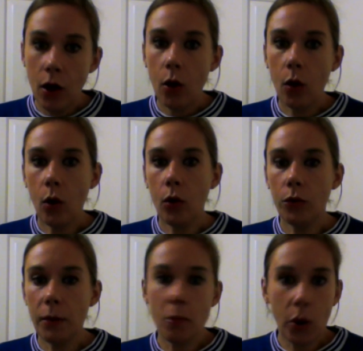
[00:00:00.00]
or
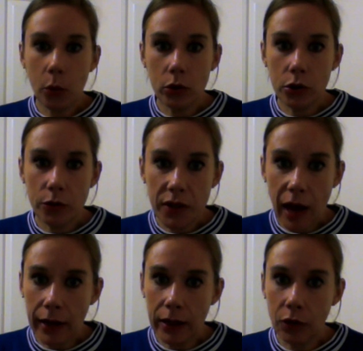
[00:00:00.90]
they might want to
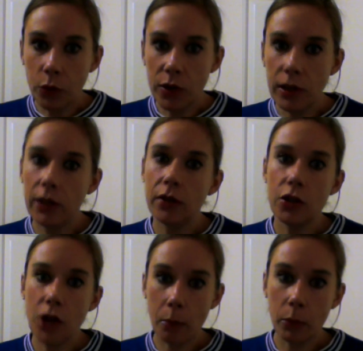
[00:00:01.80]
retain if we're still in the
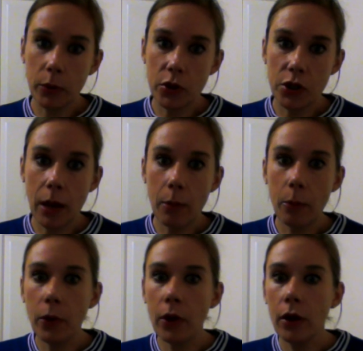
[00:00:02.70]
Championship,
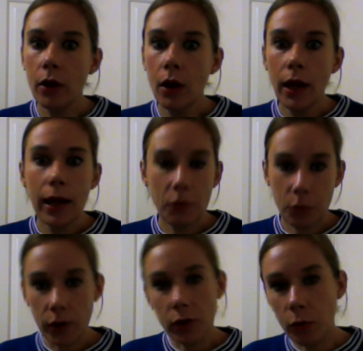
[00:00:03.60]
but if we're
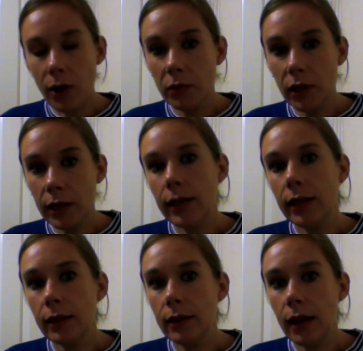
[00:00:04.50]
in the Premier
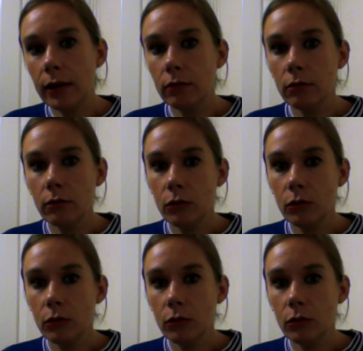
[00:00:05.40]
League, then